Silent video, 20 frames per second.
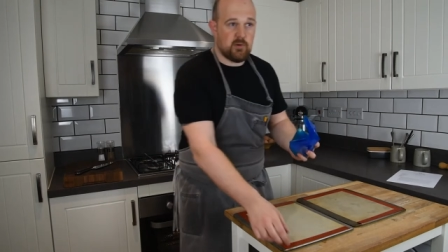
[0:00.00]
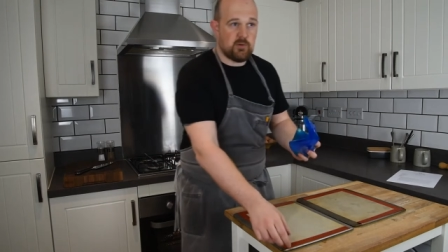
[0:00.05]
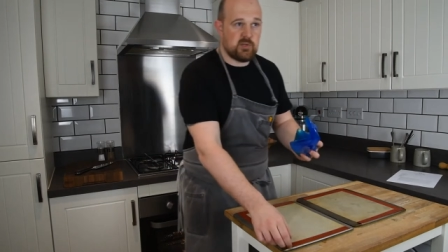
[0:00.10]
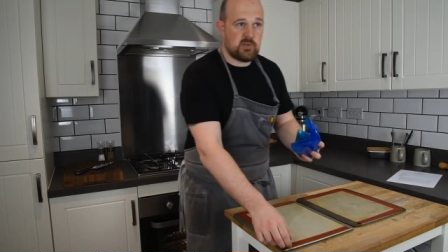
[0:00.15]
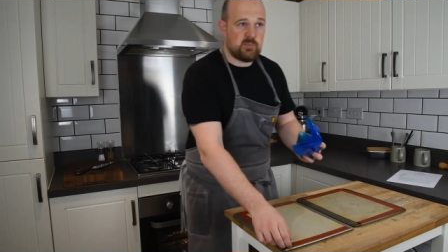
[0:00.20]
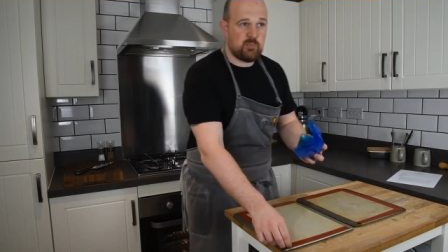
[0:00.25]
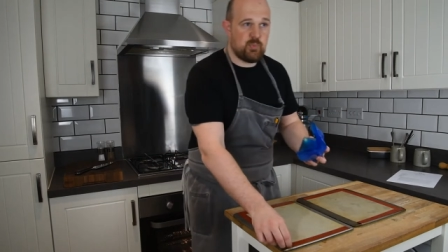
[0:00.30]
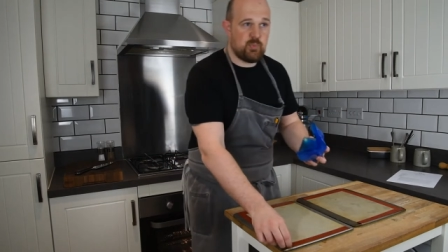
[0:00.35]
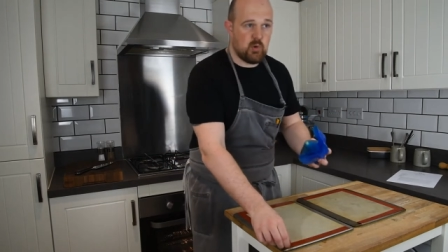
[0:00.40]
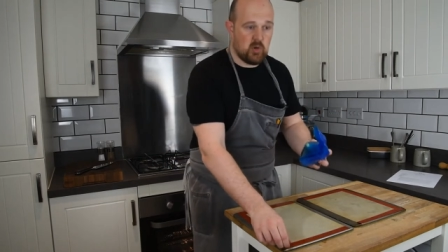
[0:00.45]
just
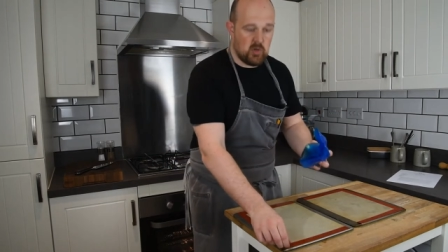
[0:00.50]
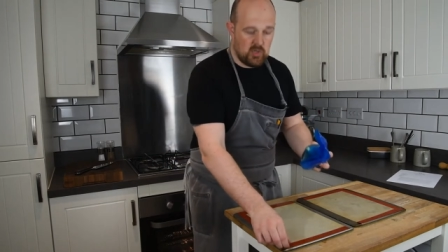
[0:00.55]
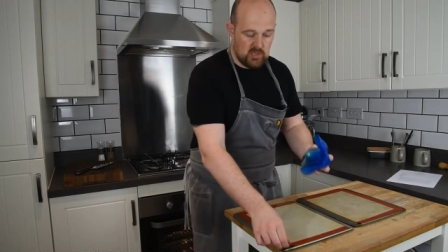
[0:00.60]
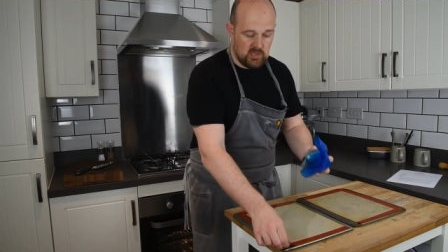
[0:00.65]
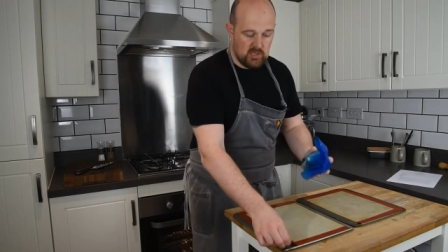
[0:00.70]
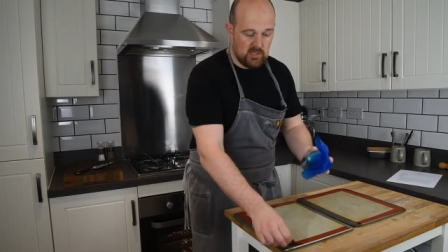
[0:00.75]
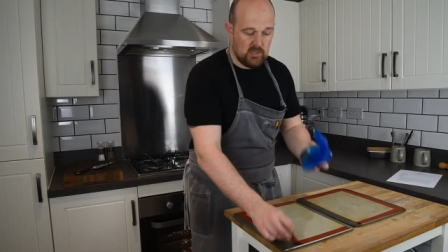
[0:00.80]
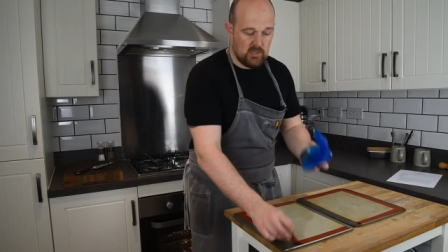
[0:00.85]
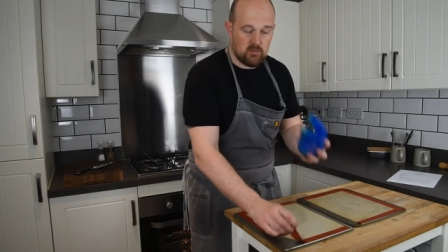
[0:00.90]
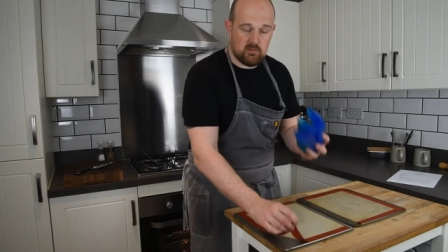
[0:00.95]
put a
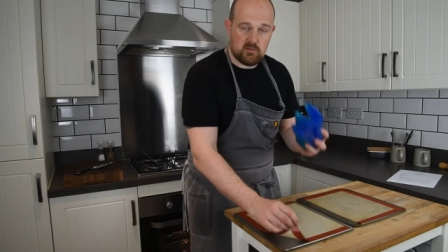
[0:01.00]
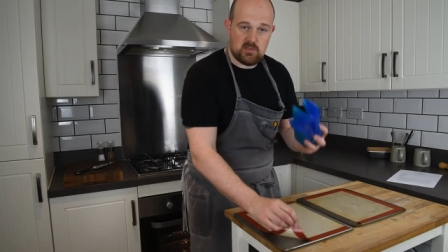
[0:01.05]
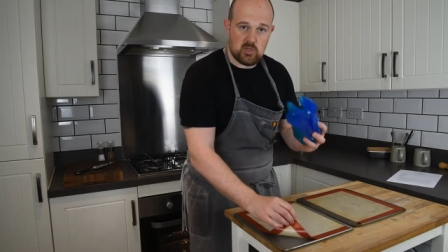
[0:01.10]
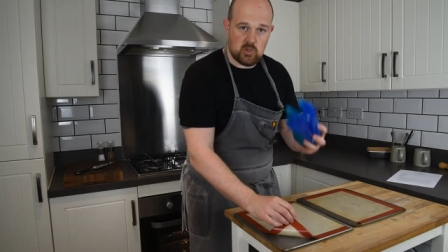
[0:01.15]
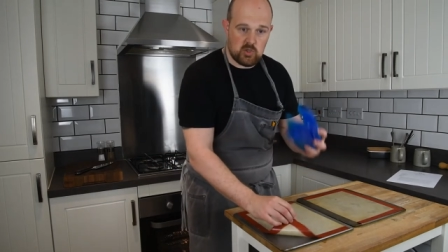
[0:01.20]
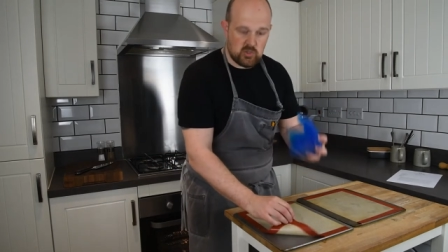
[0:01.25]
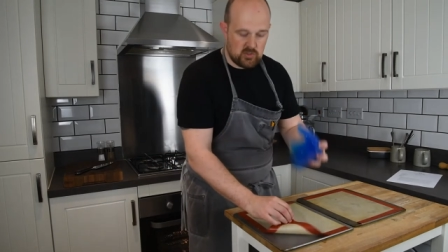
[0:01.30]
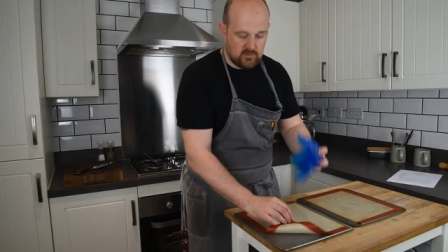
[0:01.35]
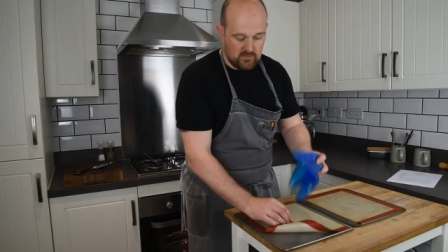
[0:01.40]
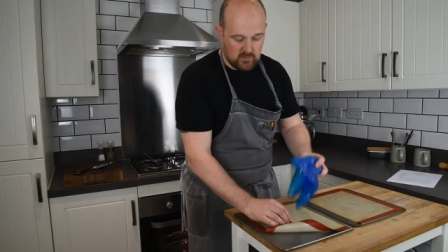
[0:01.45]
little
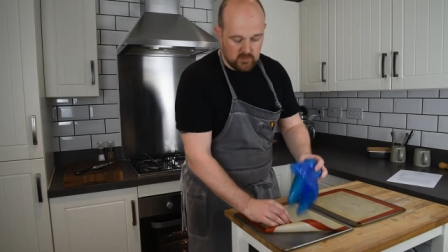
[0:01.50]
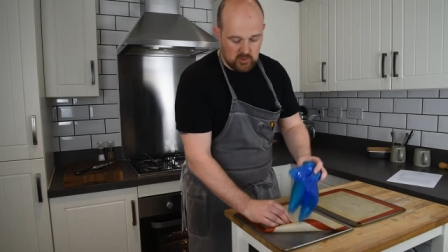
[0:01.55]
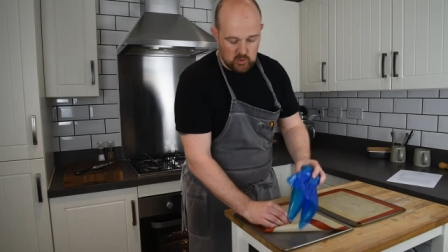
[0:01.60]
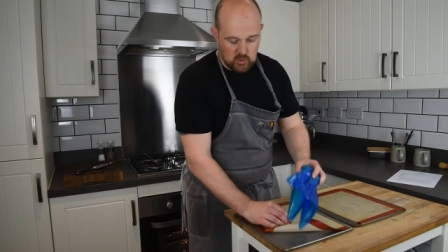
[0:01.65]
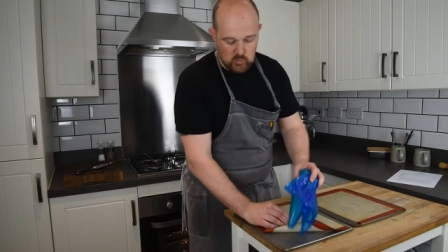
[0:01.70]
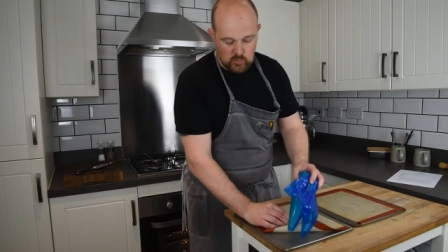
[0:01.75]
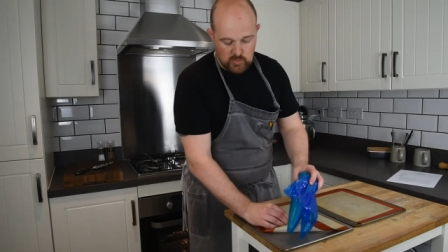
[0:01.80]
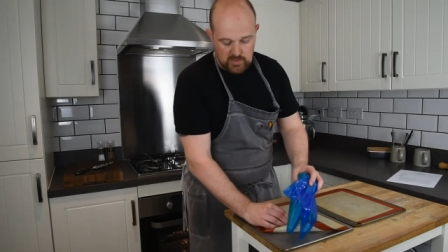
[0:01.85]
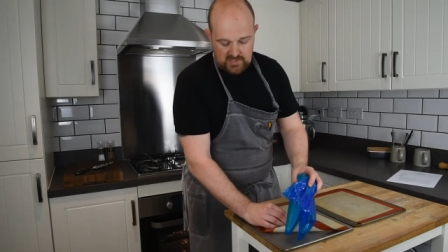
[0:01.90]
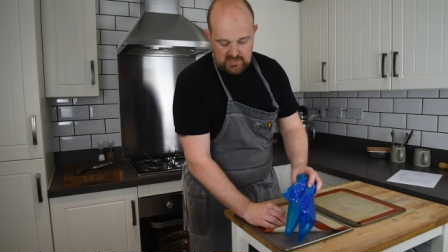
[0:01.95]
touch of the choux
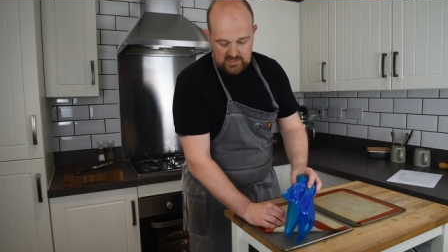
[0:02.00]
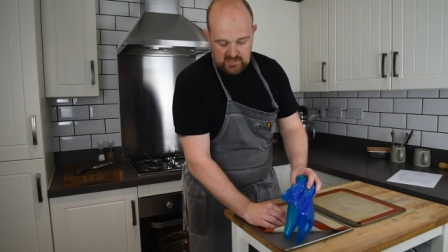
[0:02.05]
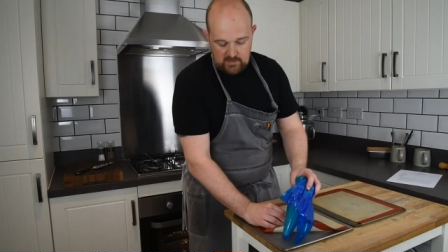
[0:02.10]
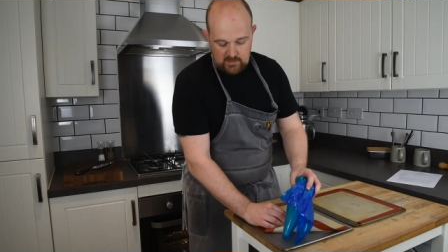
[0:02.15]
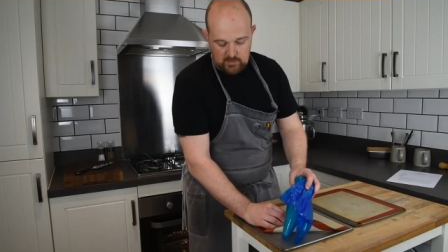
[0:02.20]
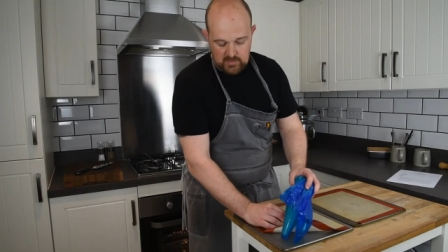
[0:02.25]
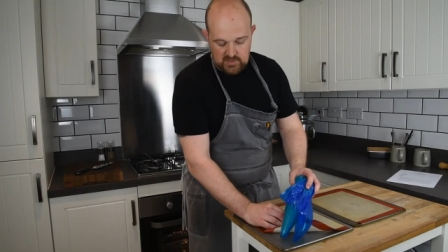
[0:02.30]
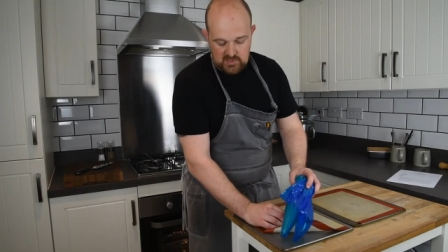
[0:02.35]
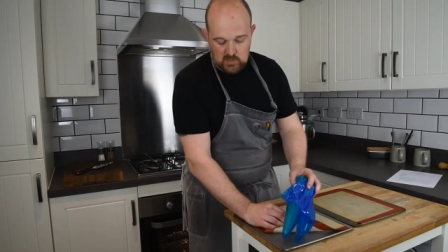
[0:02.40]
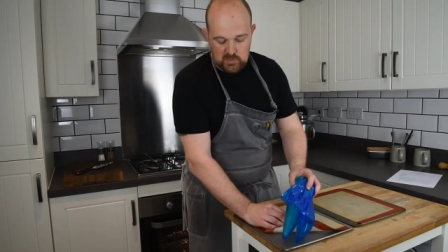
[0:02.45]
paste in
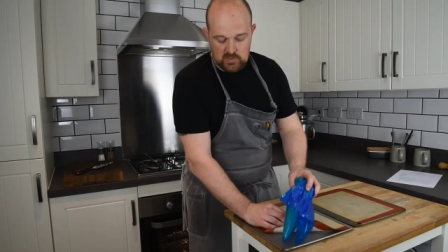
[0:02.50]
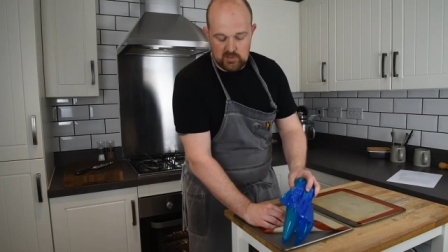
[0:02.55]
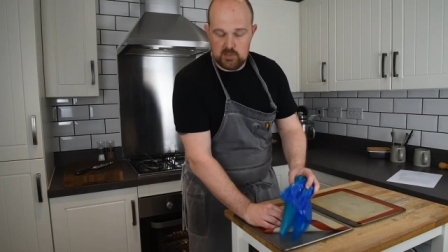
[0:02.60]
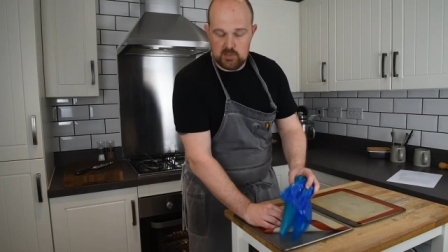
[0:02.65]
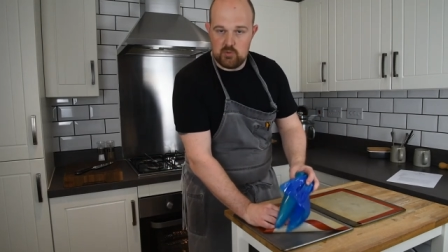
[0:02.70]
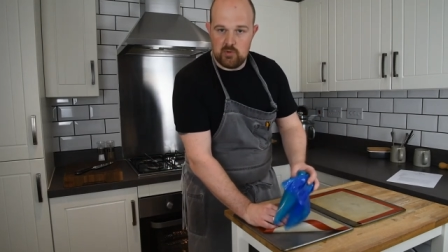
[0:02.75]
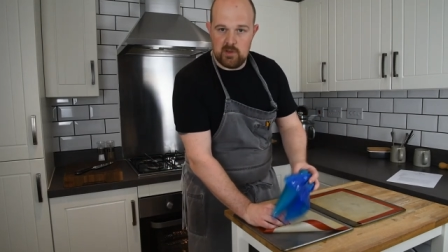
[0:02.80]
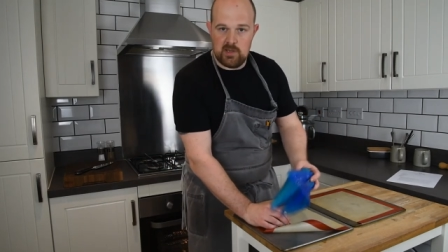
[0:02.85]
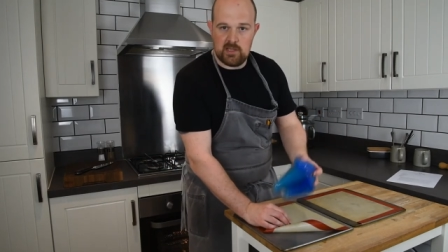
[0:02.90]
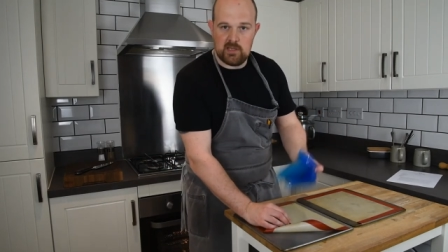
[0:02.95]
between the
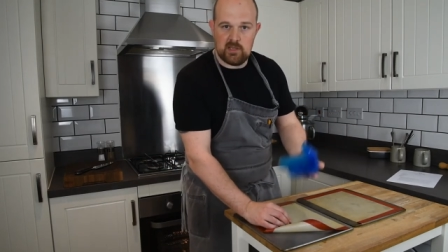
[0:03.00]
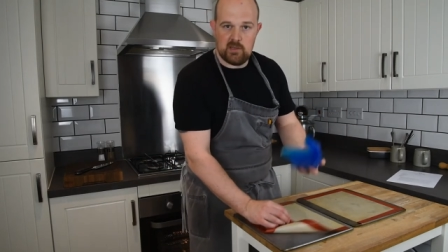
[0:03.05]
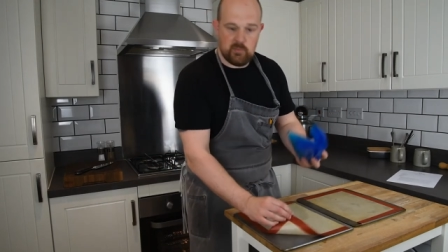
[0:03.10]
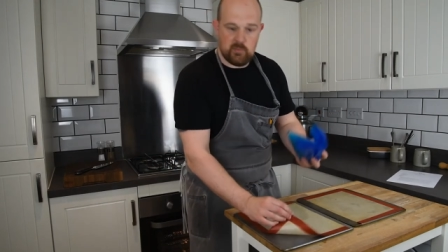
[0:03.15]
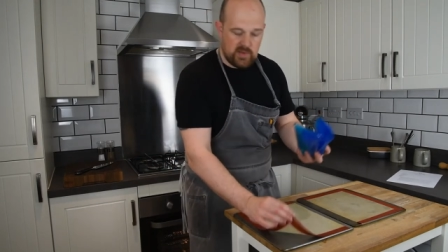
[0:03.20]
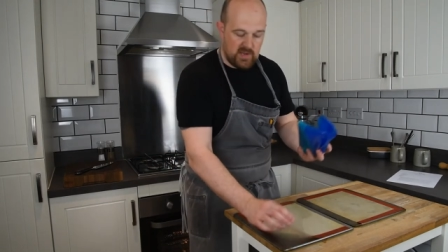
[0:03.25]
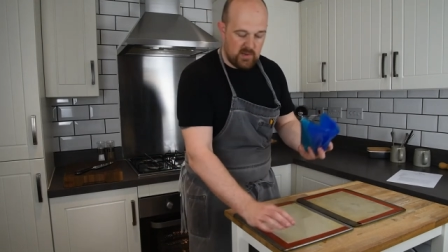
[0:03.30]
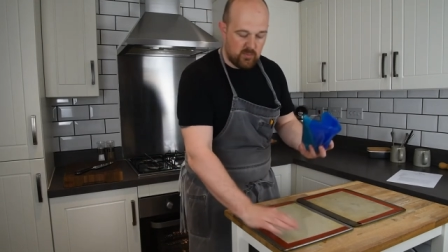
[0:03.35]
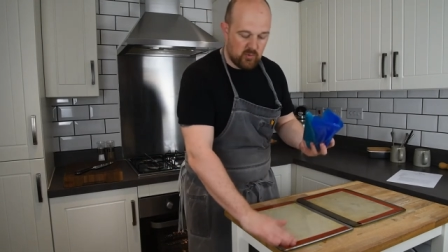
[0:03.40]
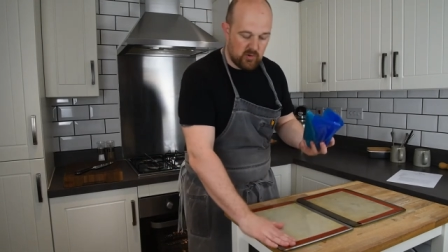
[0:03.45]
tray and the
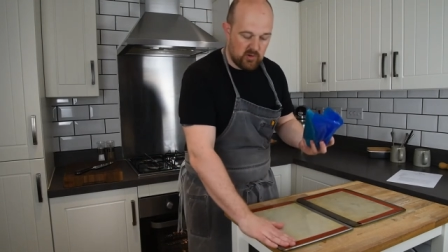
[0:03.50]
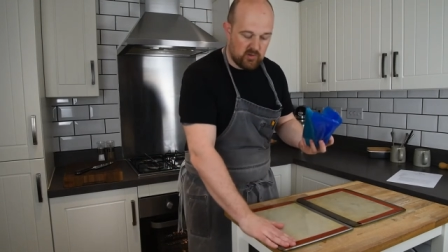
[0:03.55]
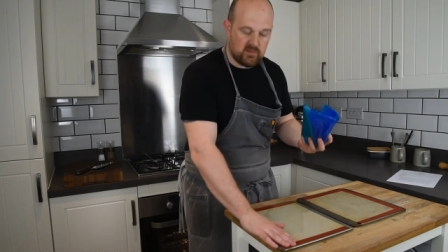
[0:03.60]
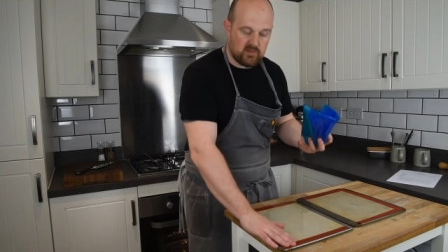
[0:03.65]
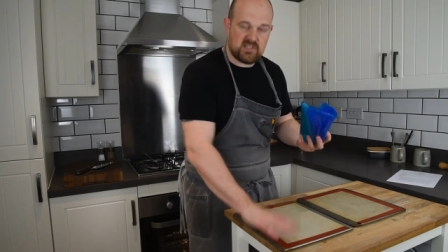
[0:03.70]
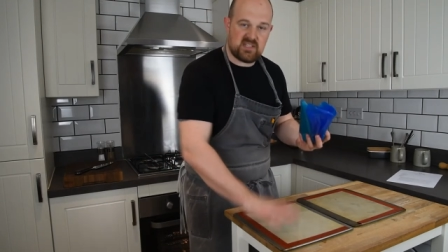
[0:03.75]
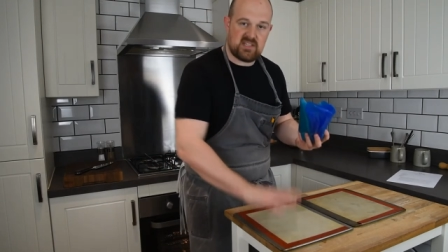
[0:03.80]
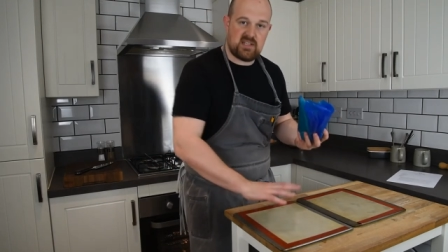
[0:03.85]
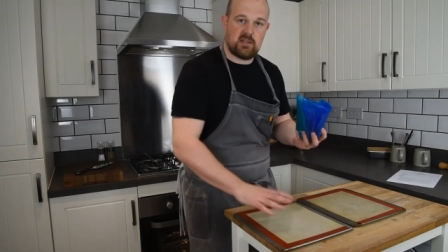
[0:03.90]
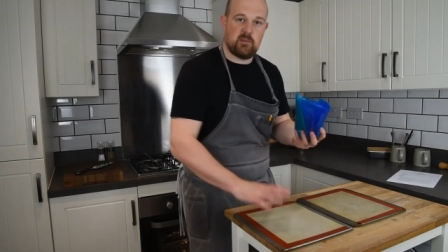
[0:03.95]
paper and it'll
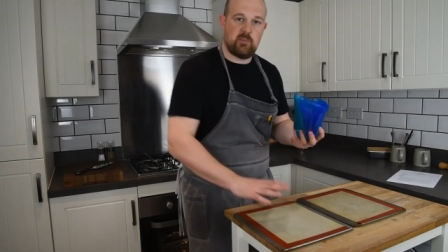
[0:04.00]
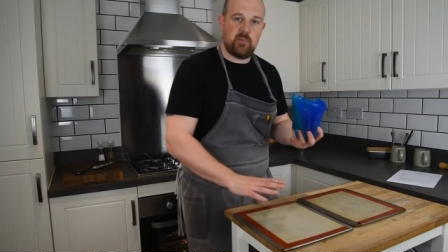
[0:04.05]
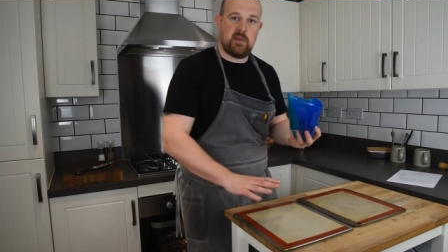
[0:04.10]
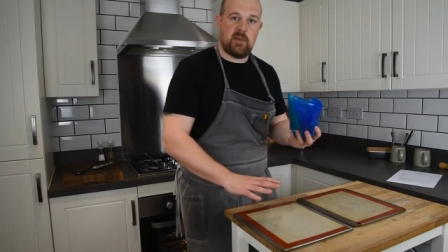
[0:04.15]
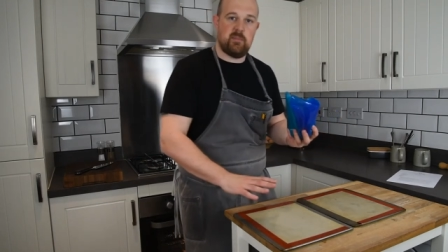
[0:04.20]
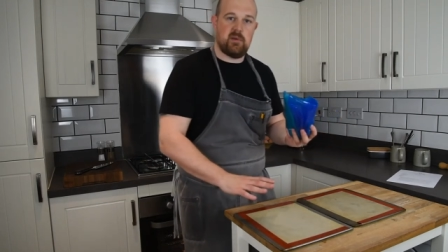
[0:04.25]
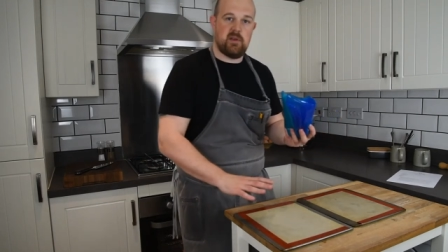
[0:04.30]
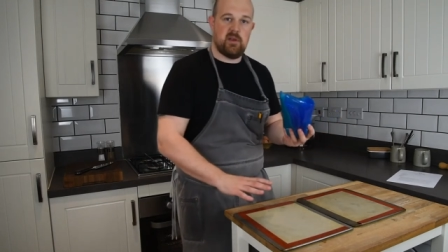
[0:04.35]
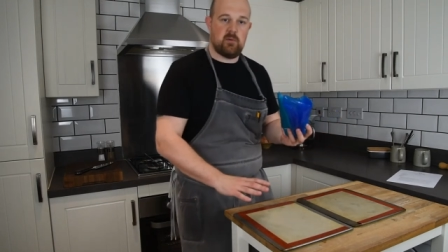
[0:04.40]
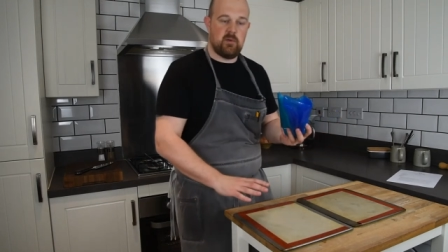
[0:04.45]
stick the
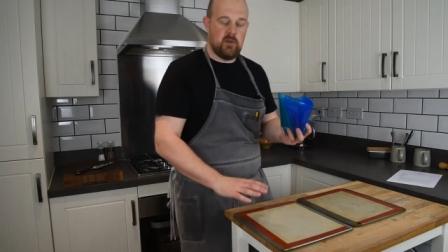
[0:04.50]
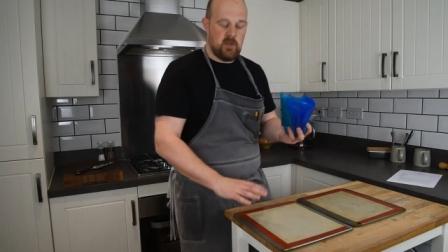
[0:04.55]
paper down.